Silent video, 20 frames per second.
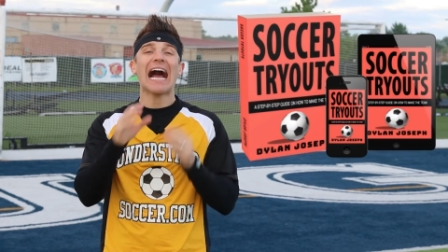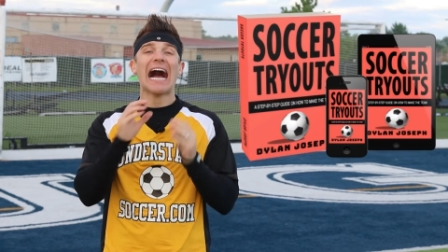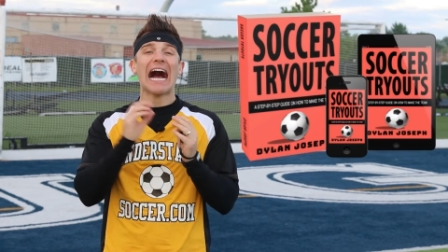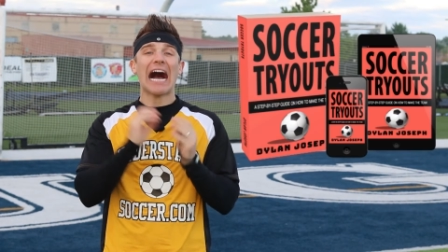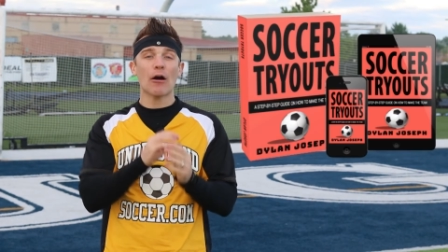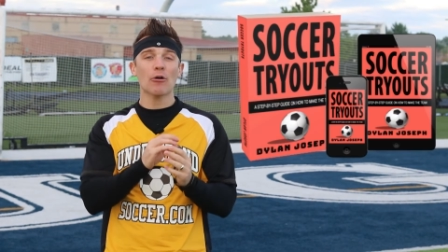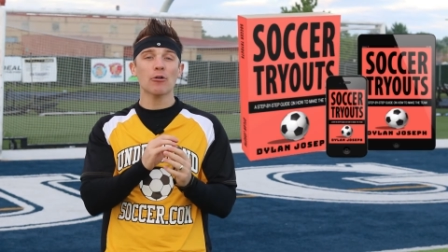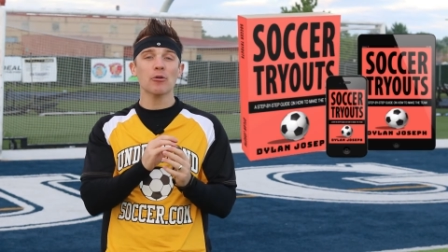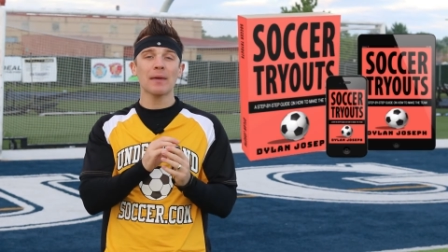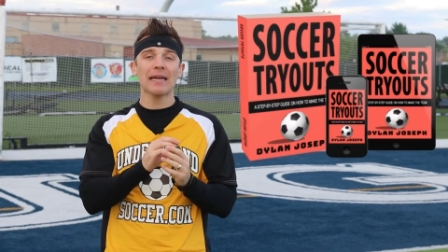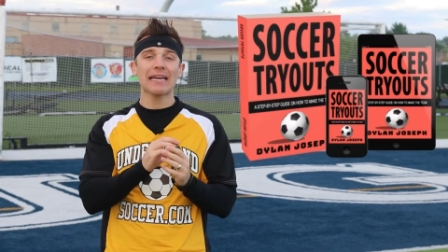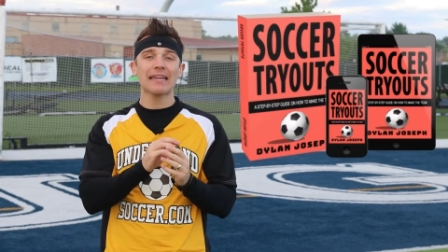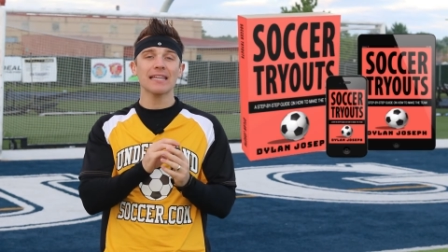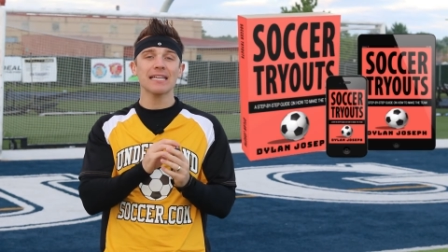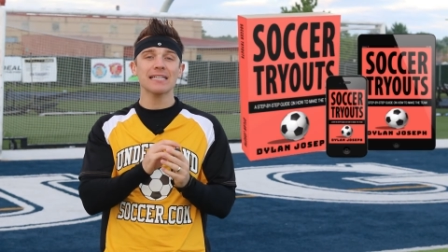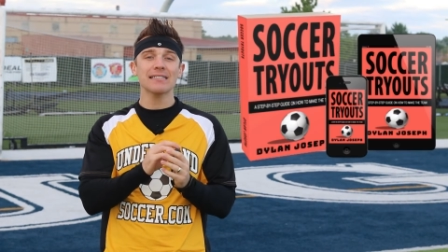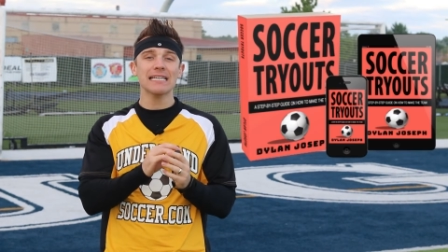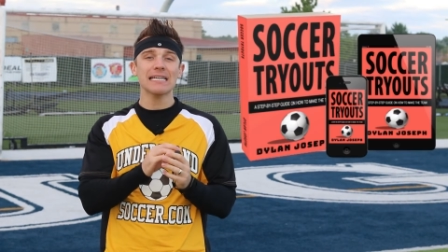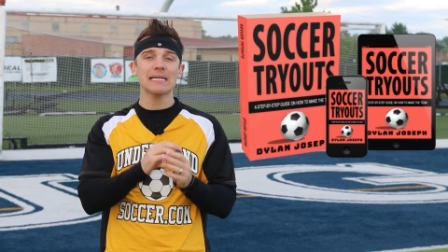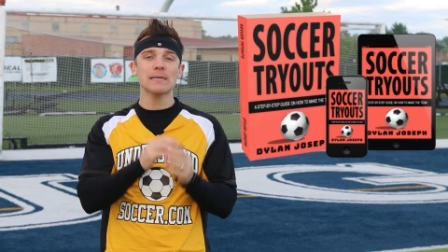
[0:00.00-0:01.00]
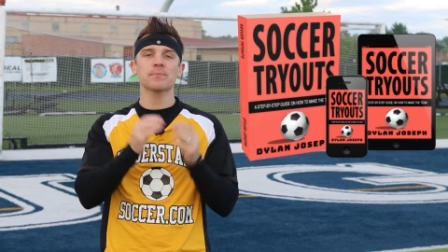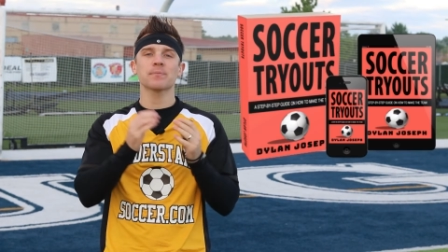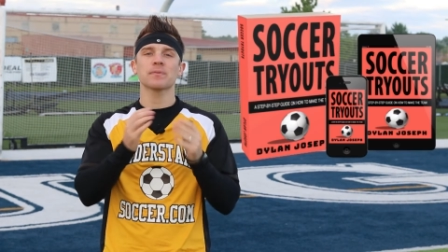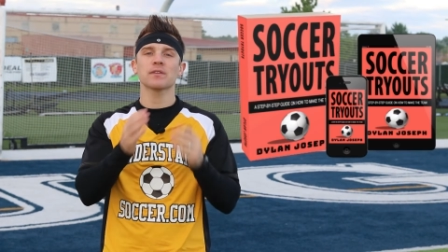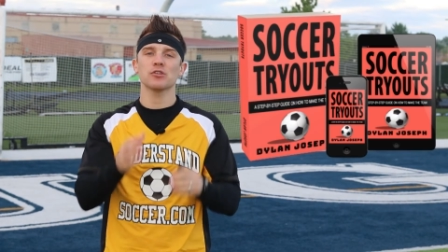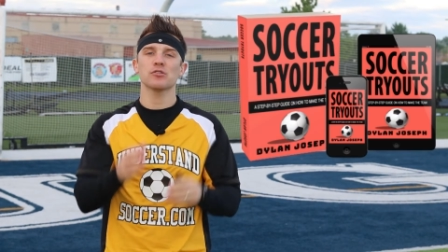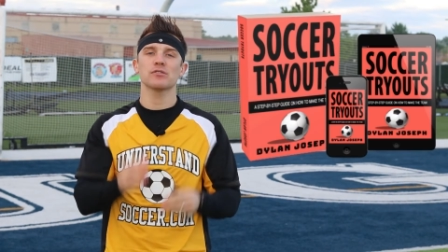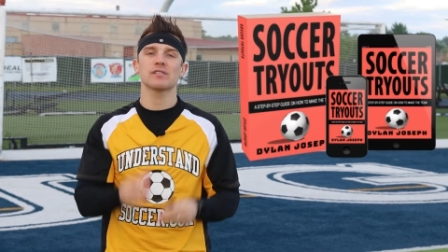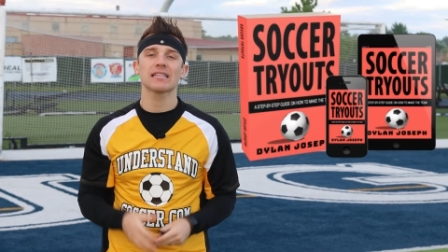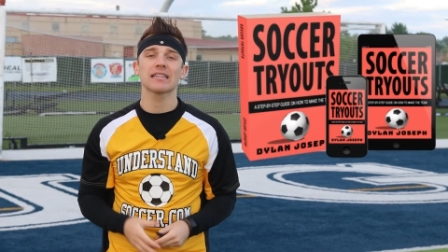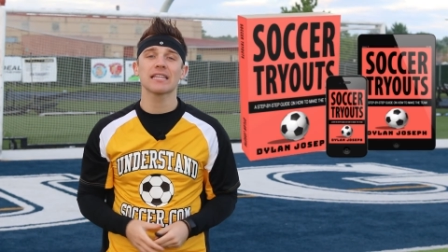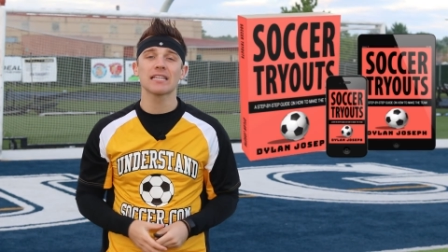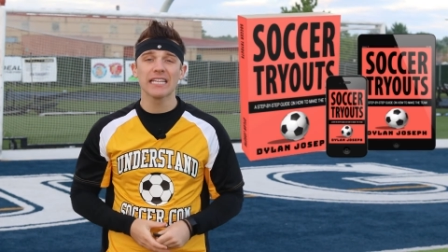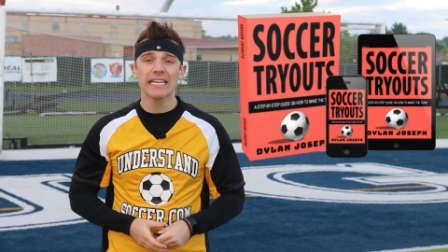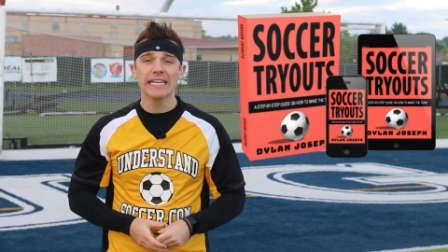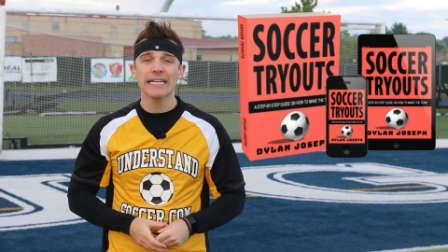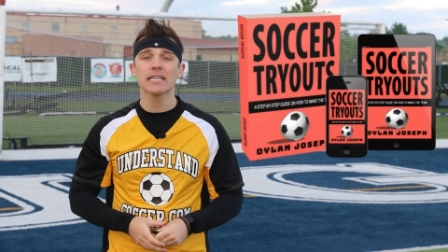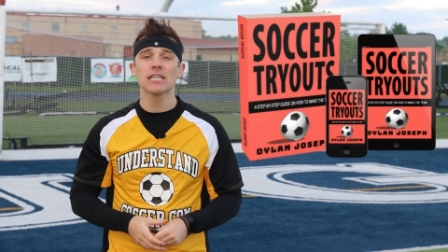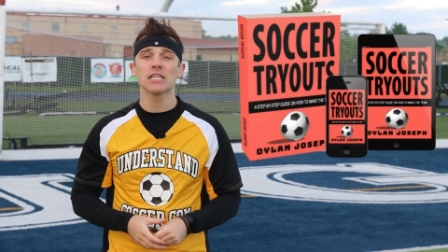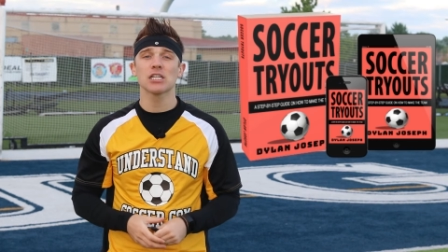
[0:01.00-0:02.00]
How to Make the Team, using the
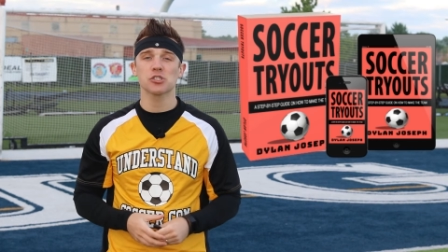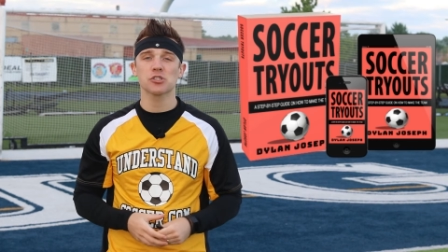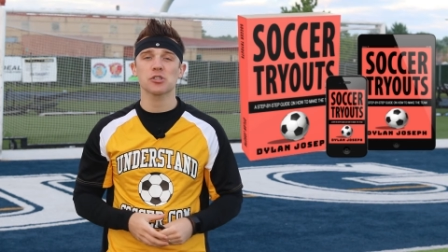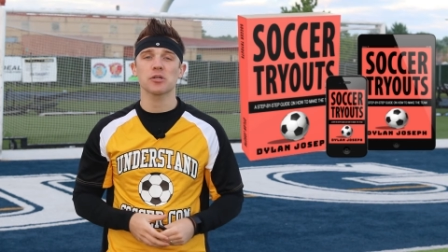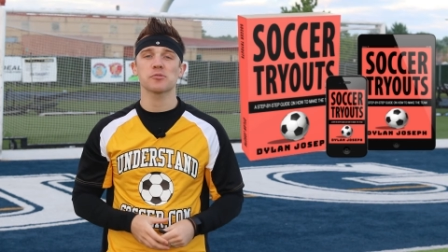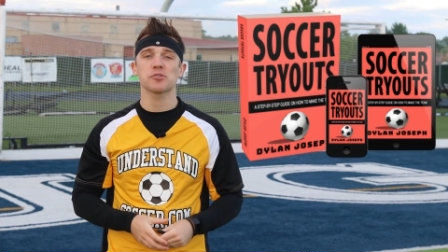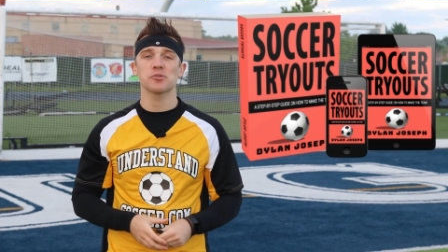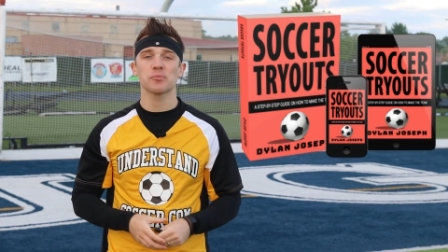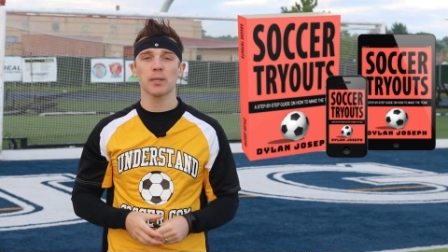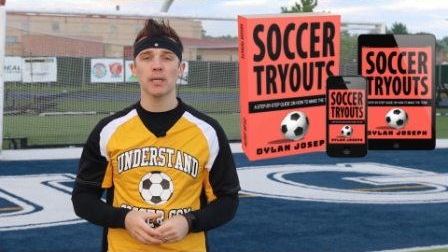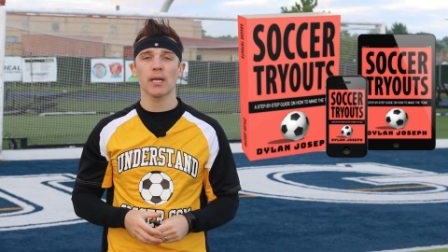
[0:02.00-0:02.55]
link in the description